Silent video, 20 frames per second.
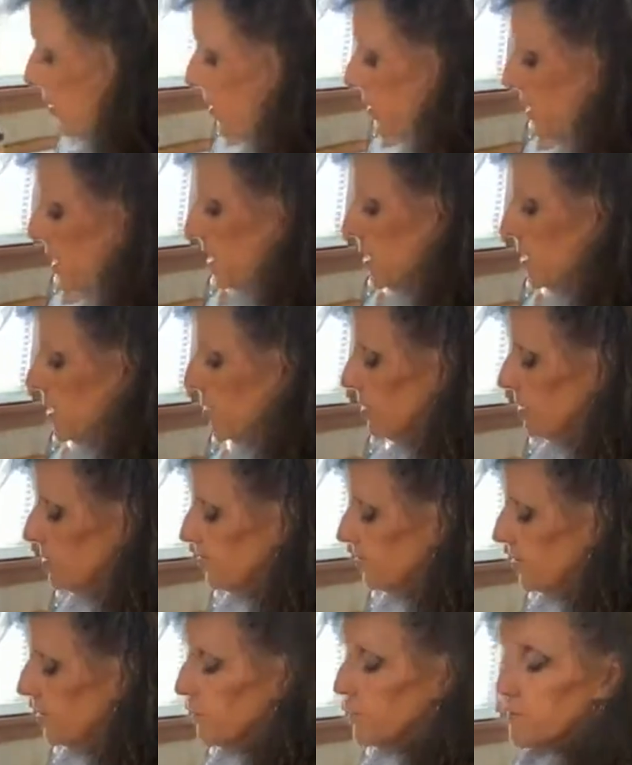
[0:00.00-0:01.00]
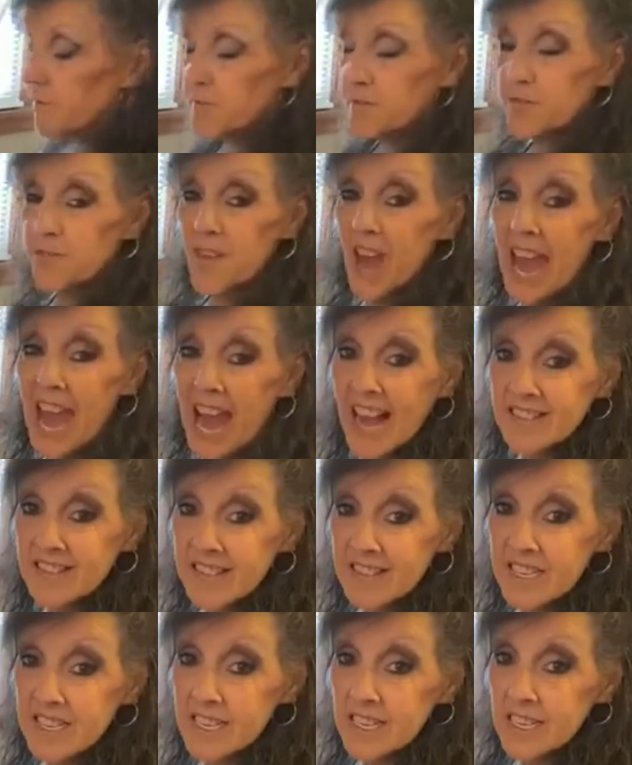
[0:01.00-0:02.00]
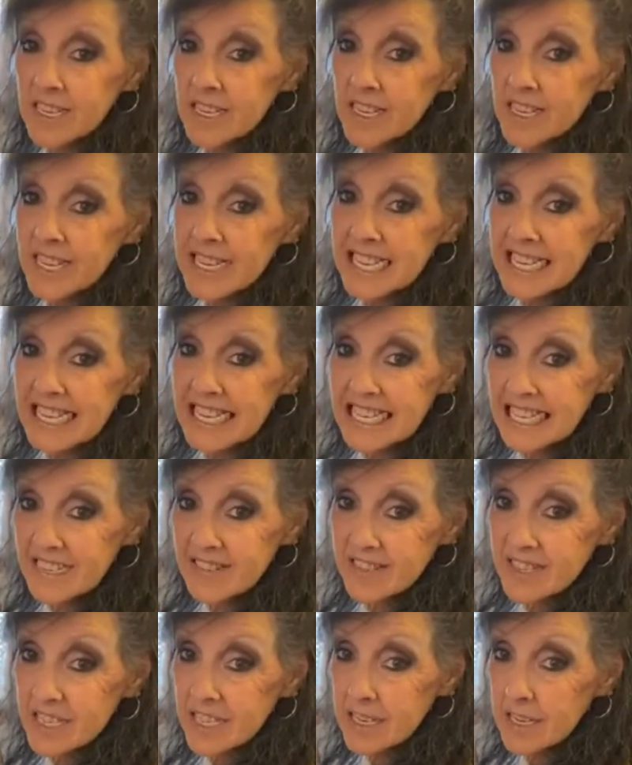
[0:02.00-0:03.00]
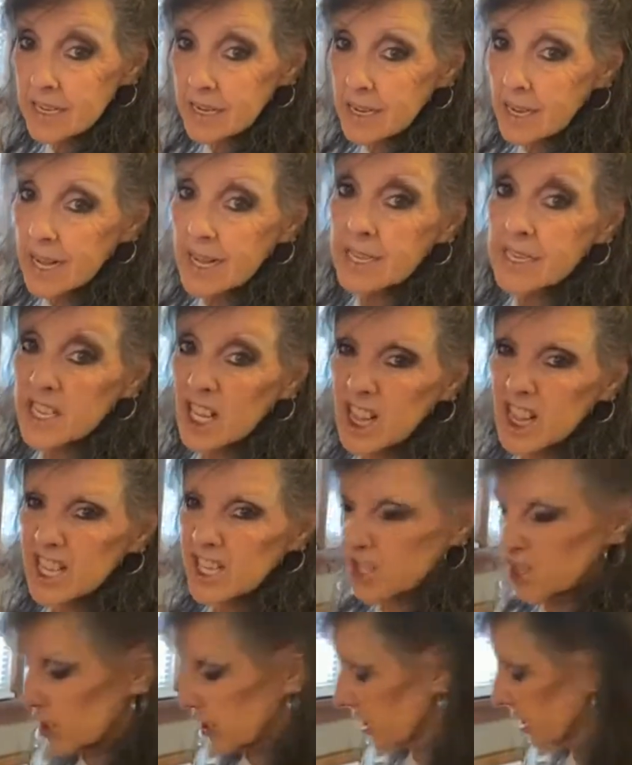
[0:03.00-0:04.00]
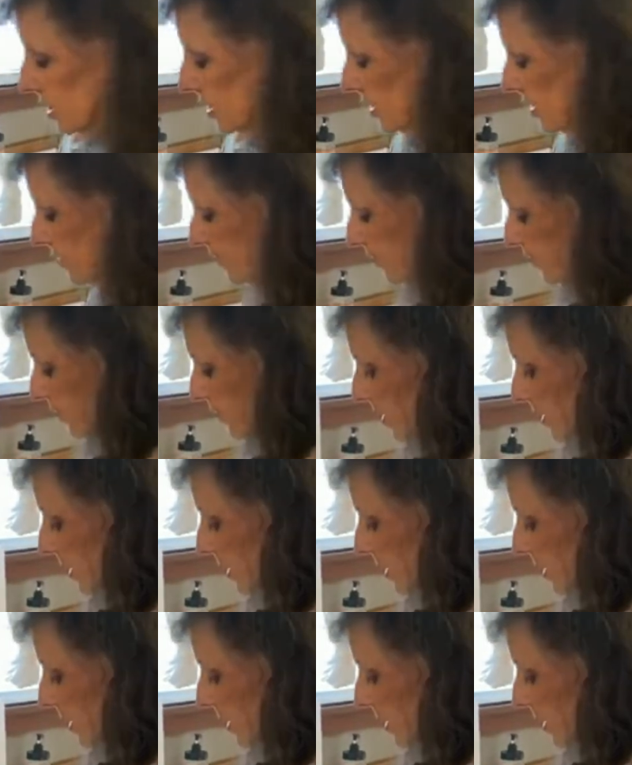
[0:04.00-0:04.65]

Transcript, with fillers: So there you go. Fast, easy, delicious.